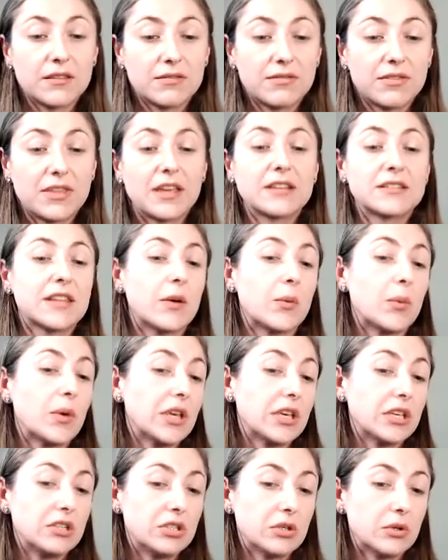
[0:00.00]
things that we
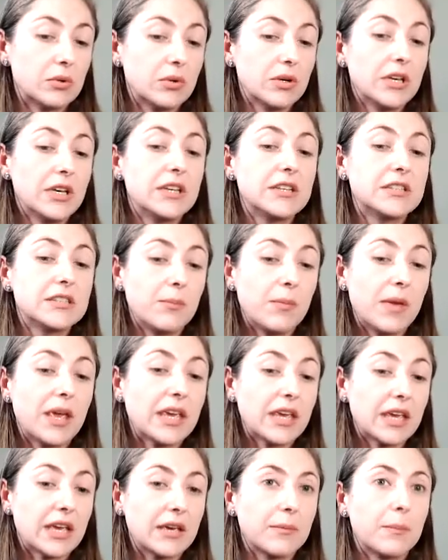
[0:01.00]
can do to
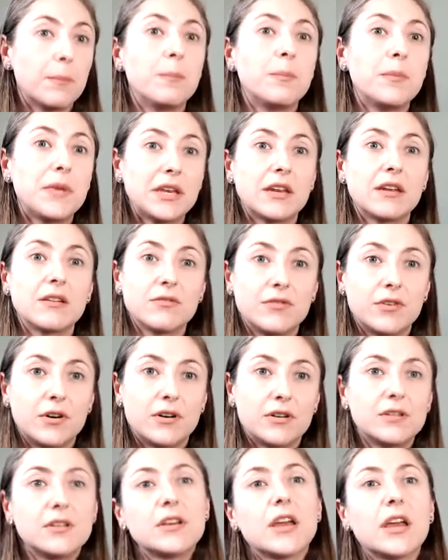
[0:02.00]
make it
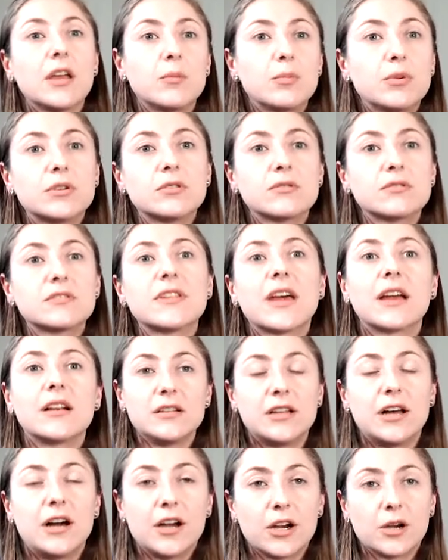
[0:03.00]
meaningful and produce that
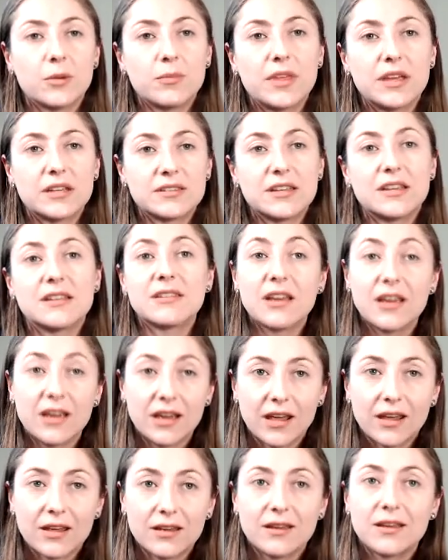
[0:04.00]
alarm that says,
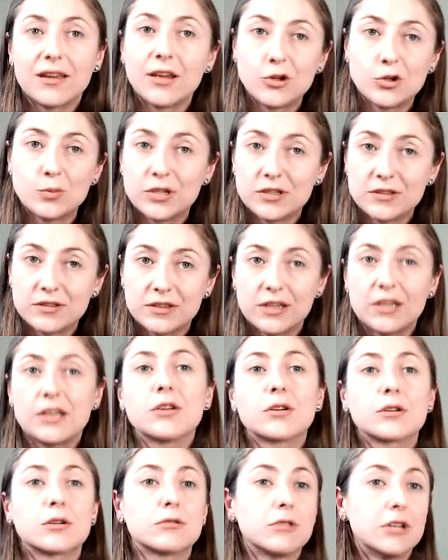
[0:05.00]
hey,
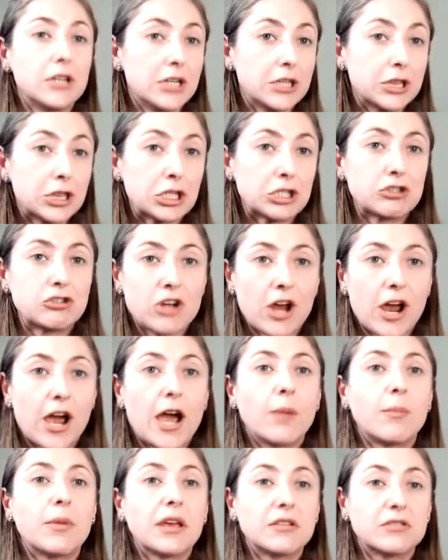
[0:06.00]
HPC or this
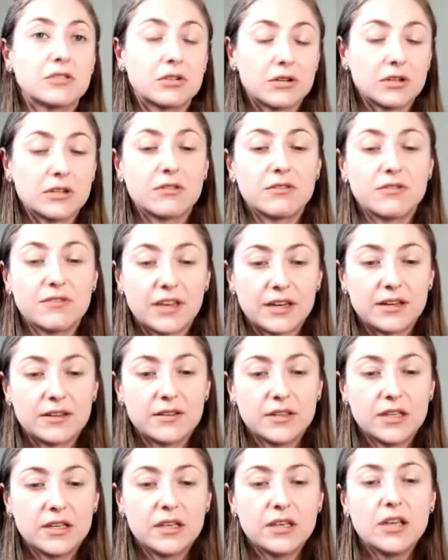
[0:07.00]
job is going to fail.
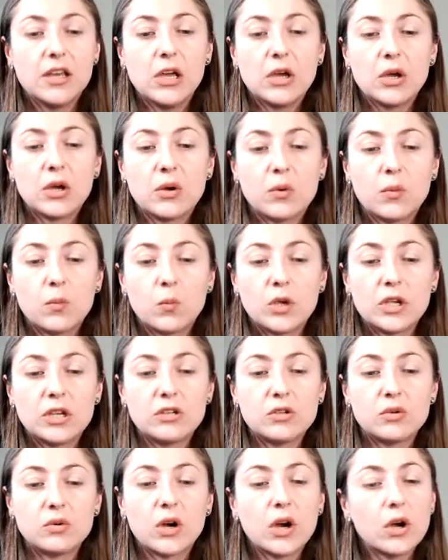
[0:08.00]
And we
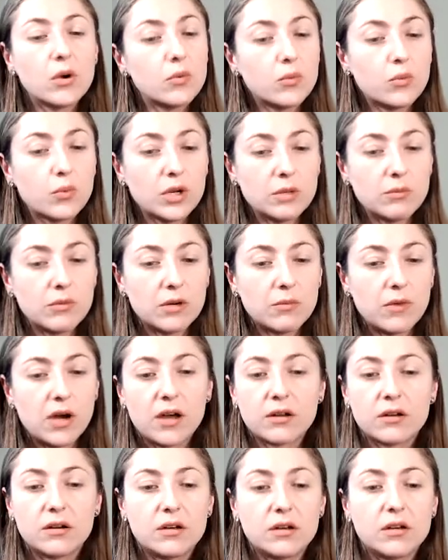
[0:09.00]
do ARIMA
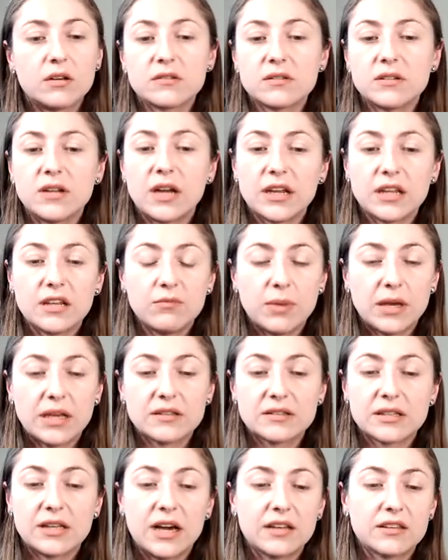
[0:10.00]
models, naive Bayes
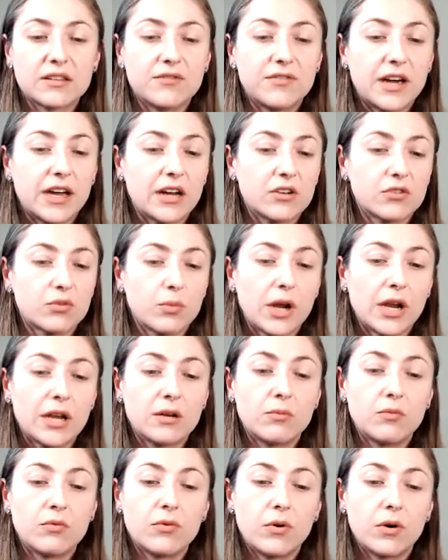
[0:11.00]
classifiers,
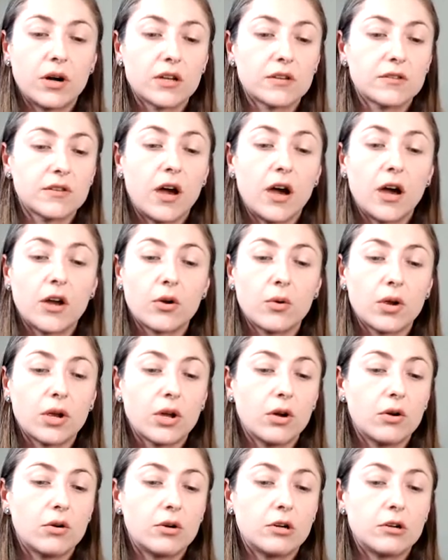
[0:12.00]
random forests,
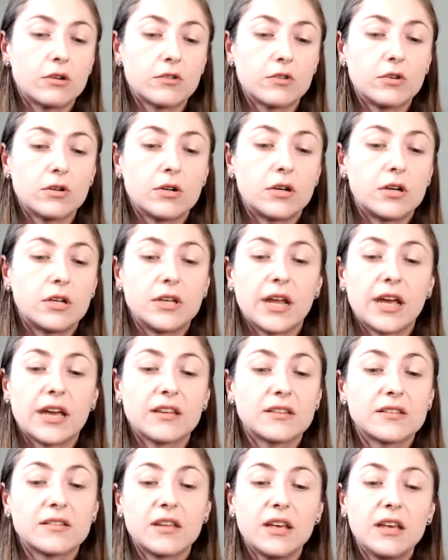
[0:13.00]
autoencoders, neural
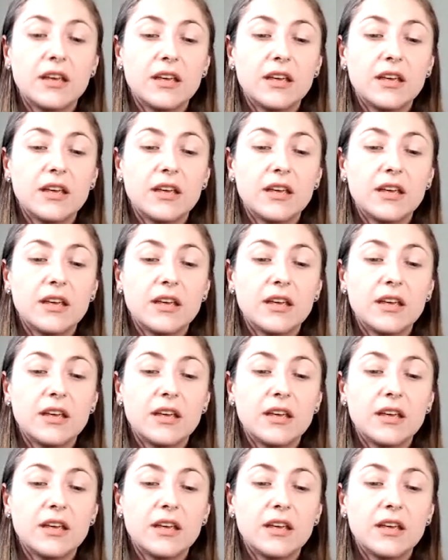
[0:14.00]
nets.